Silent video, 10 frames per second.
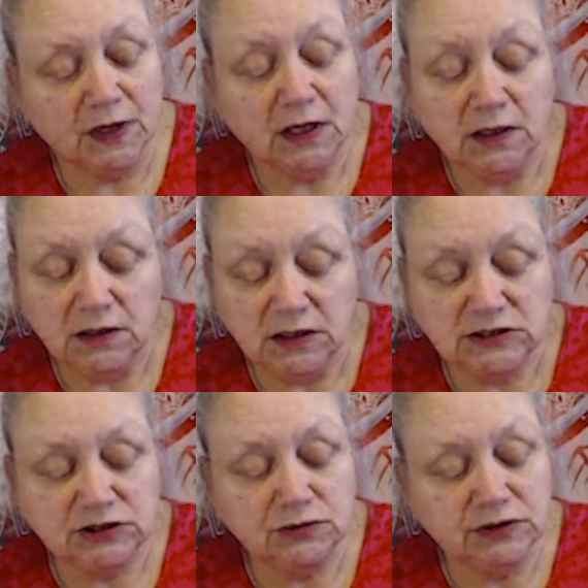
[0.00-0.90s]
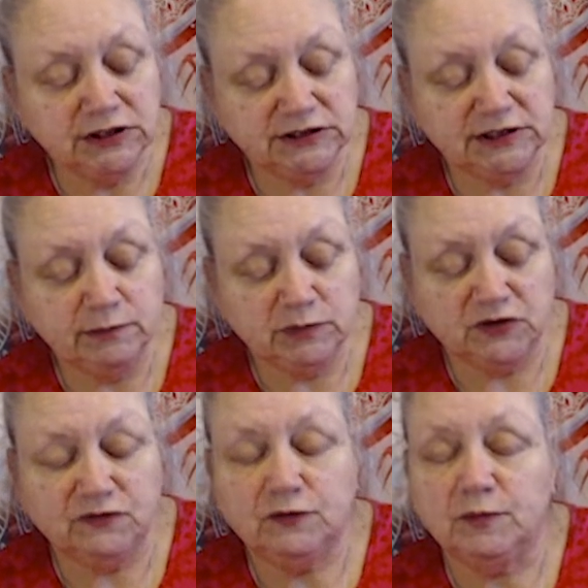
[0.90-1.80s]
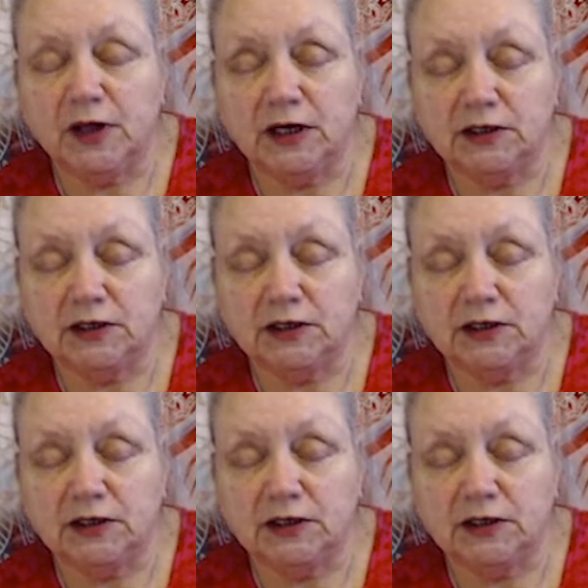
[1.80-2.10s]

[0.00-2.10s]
He's not exempt from that,